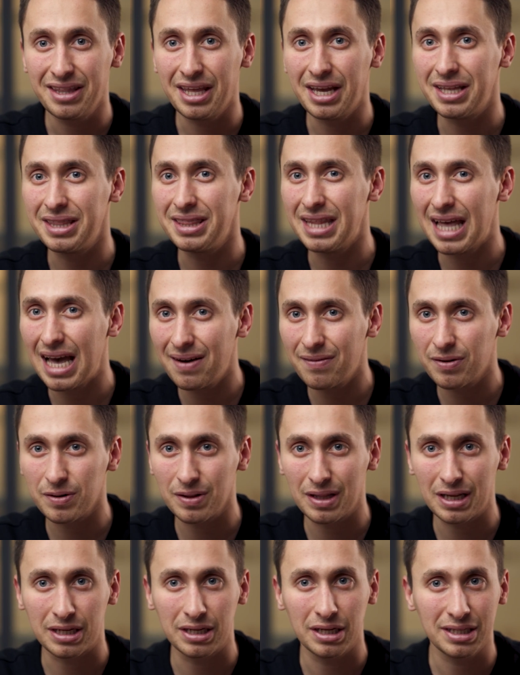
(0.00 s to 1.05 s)
They
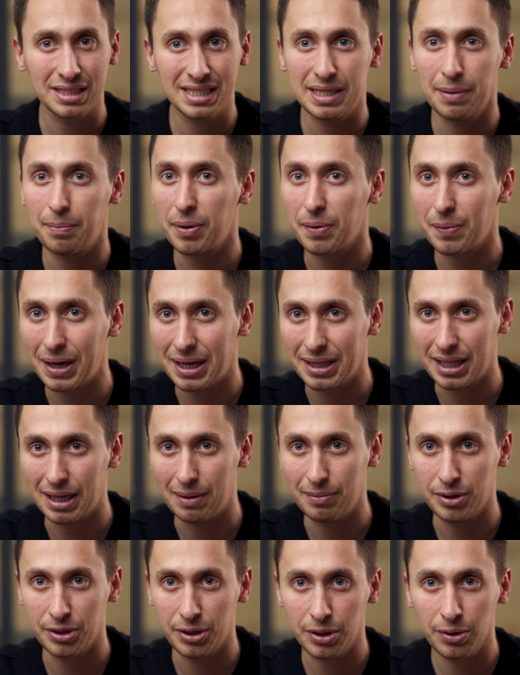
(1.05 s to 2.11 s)
never separate
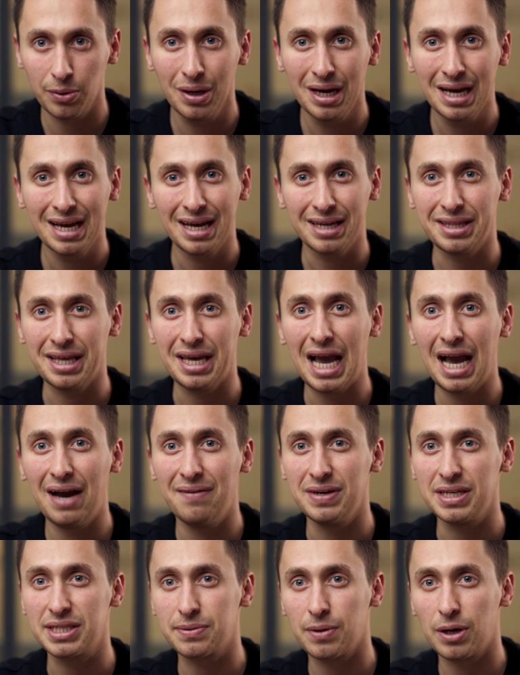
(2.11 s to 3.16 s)
them, They
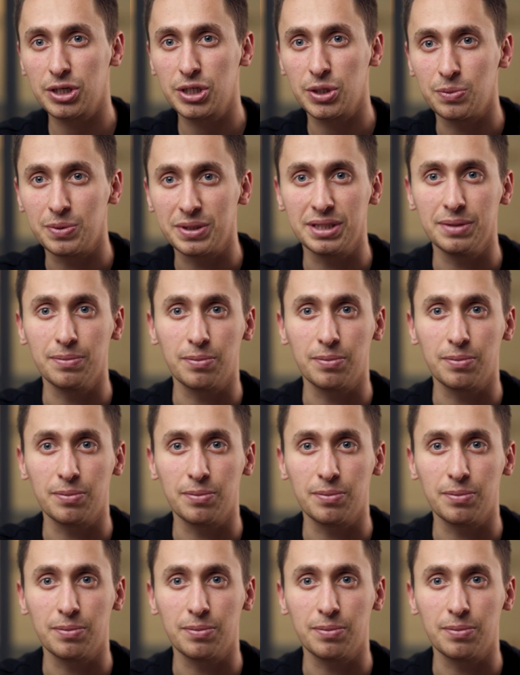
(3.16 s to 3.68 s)
have a structure with